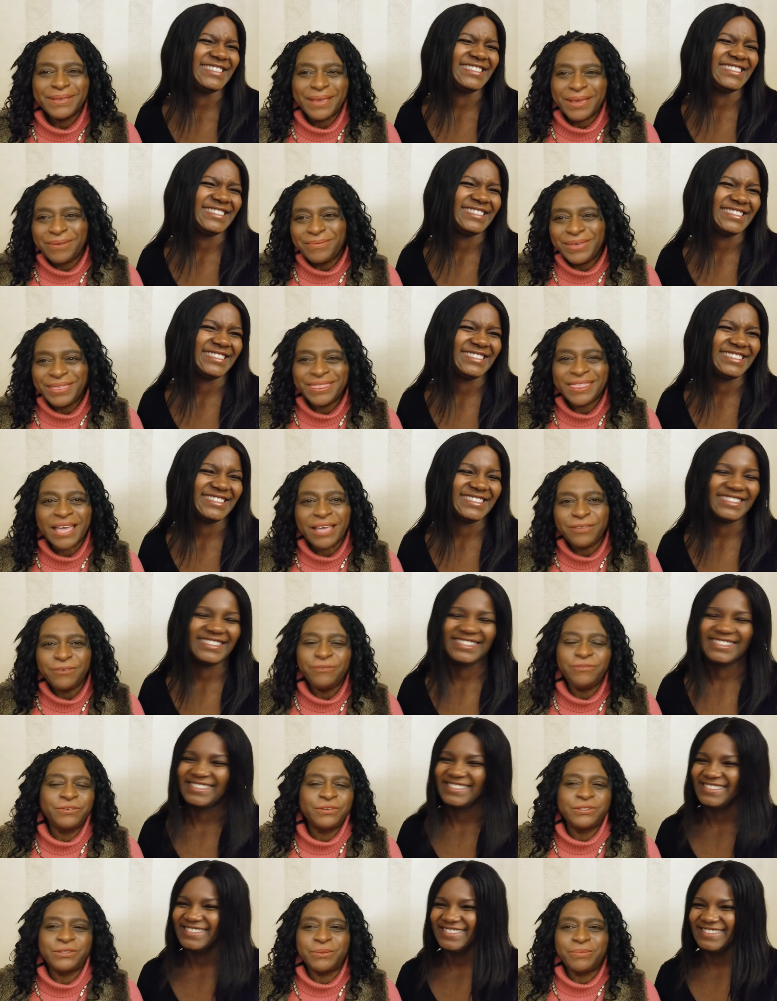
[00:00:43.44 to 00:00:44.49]
Speaker 1: And we thank
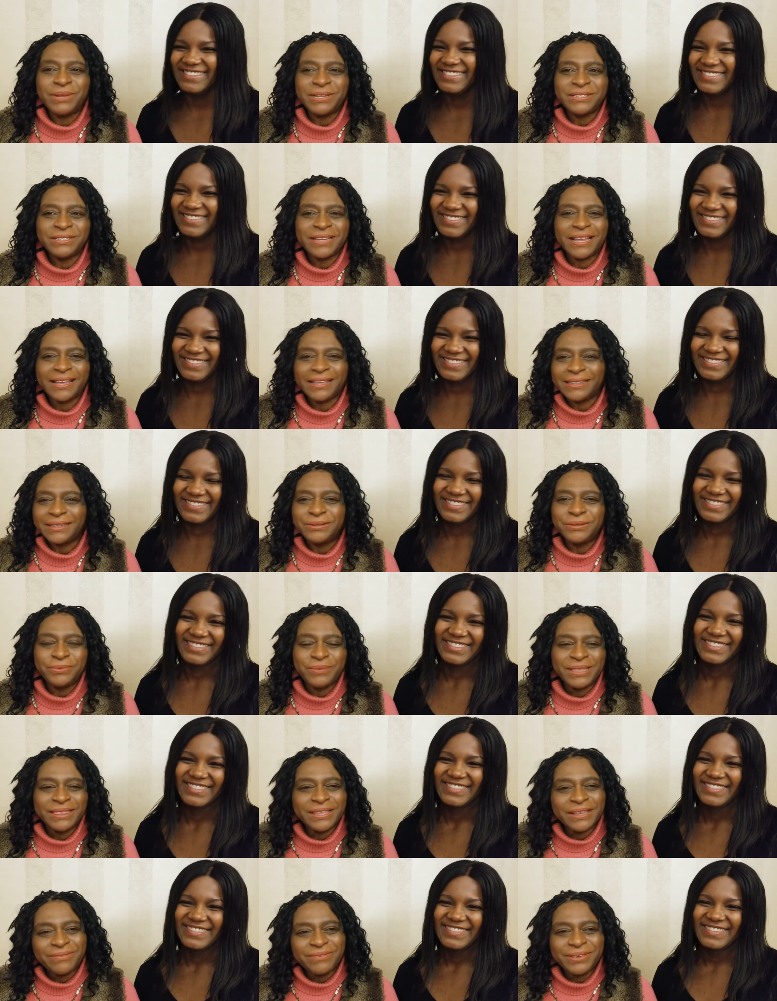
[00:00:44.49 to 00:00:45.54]
you for so much knowledge.
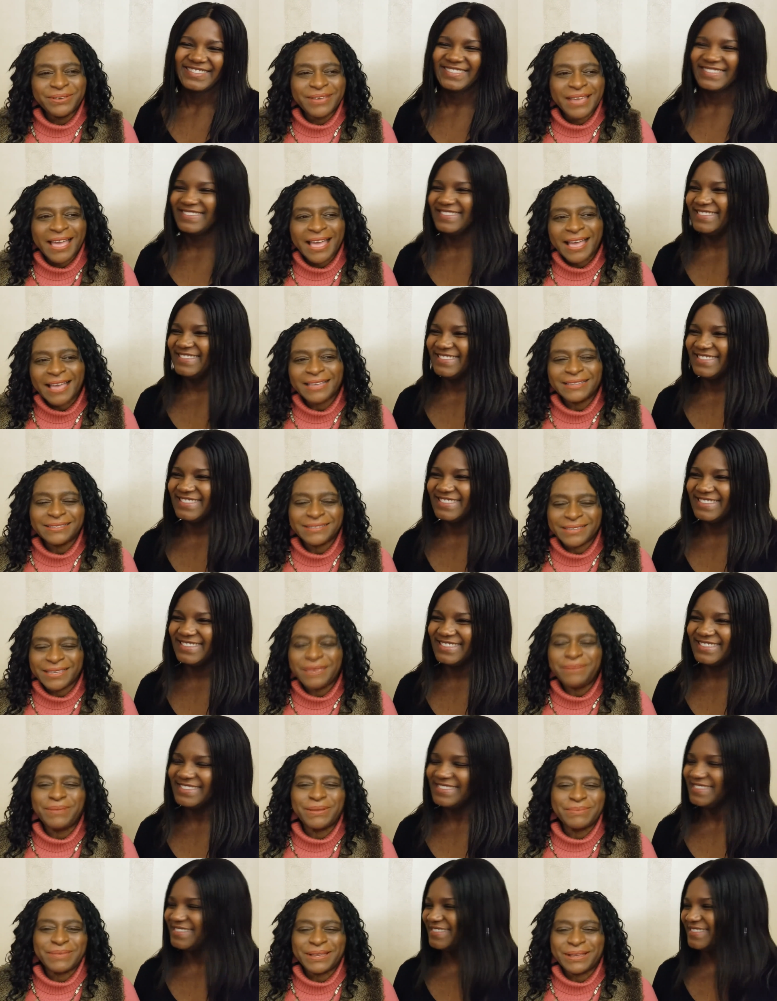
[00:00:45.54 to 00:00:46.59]
We love you guys.
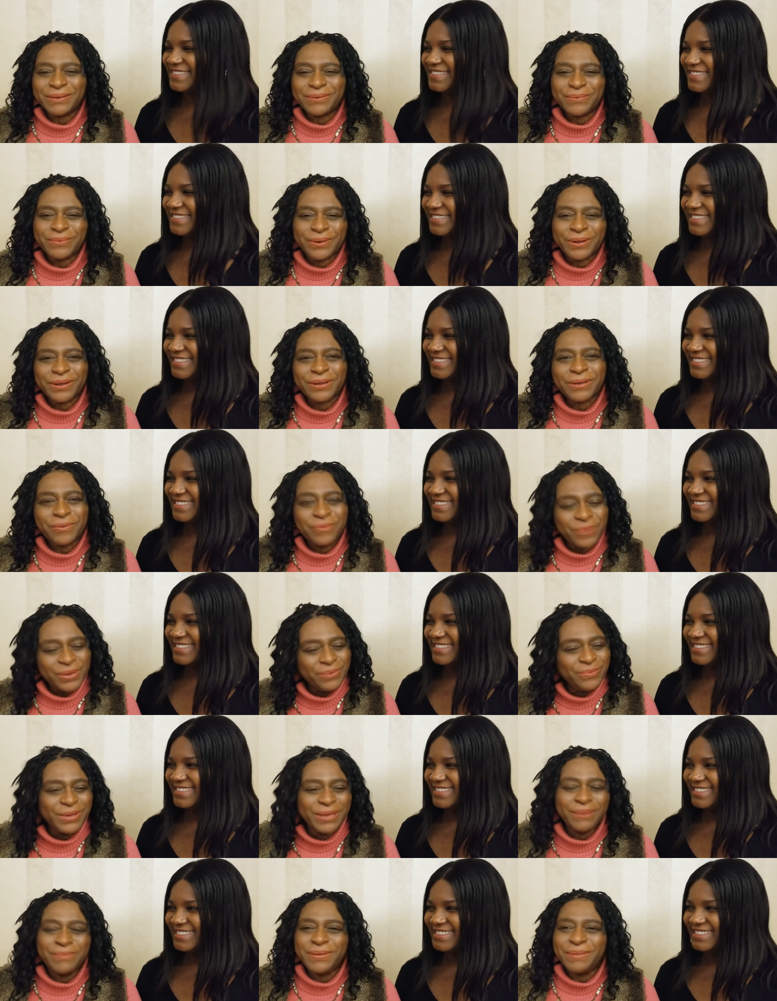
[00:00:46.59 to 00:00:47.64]
Keep up the good work. And we
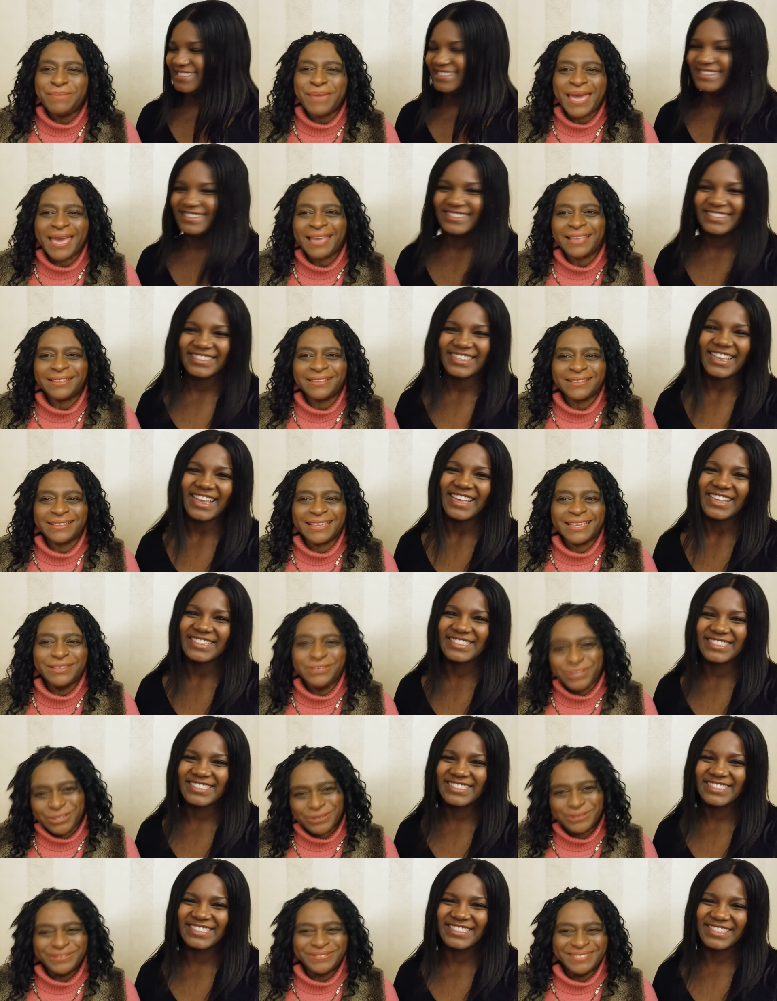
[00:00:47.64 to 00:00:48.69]
will be back yes.
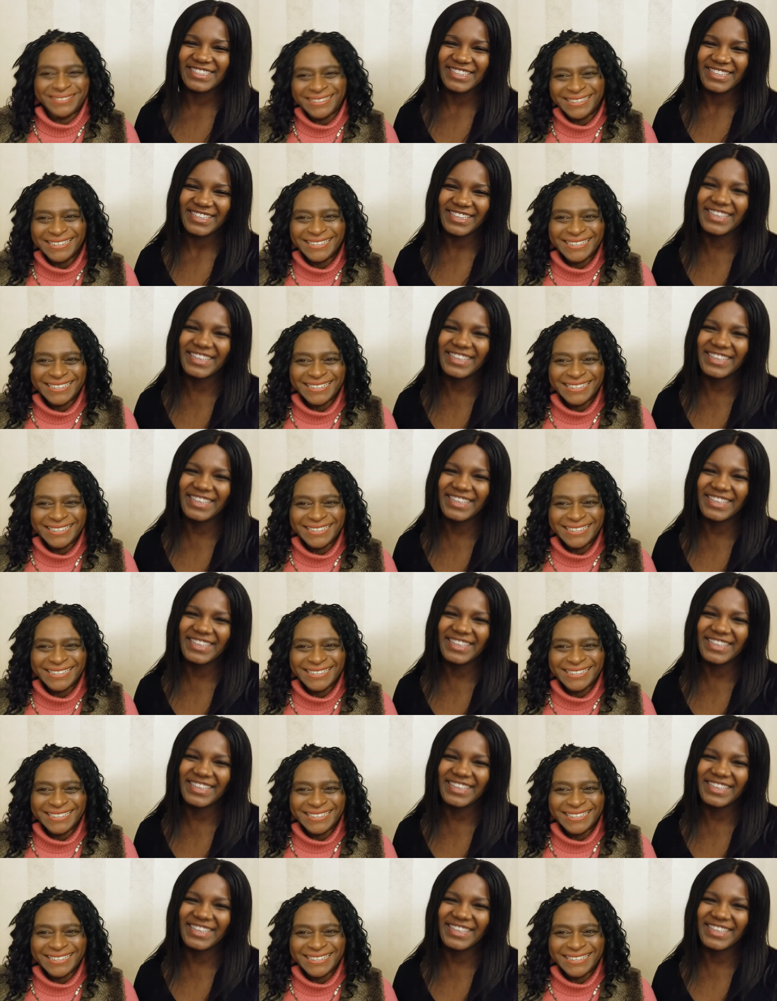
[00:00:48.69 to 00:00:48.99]
in June.